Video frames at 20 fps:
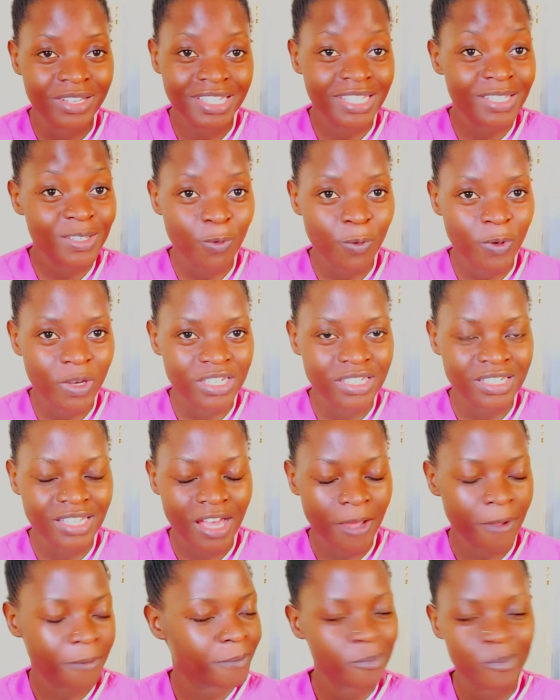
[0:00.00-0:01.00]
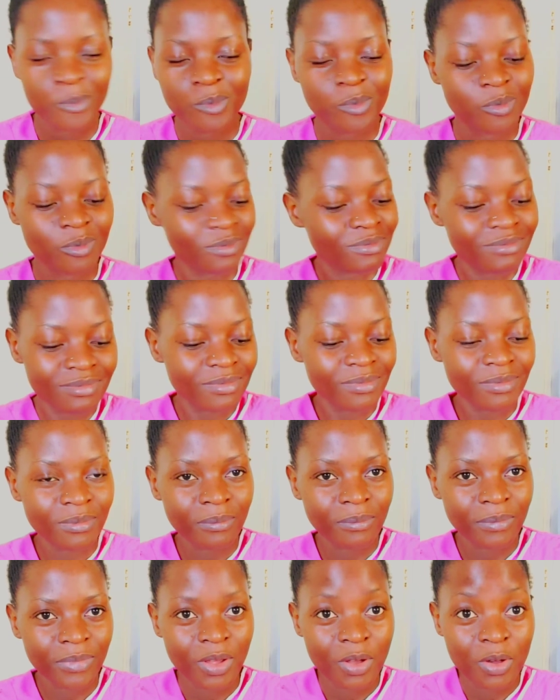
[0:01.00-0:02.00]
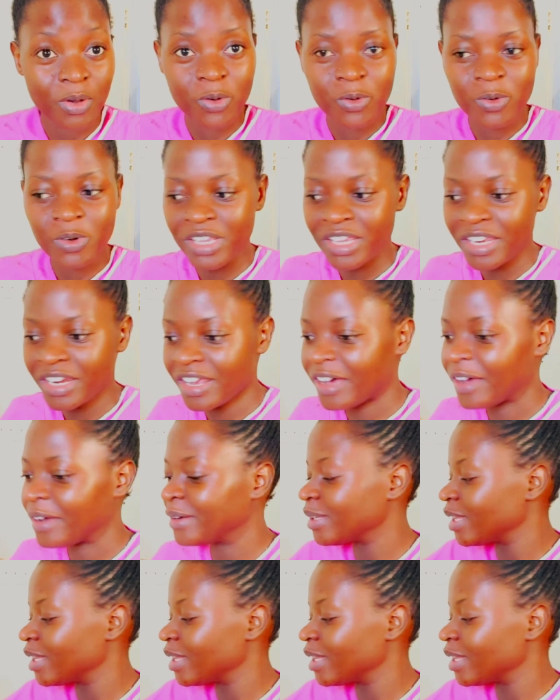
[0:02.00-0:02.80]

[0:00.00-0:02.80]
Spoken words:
This winter, Nkurina.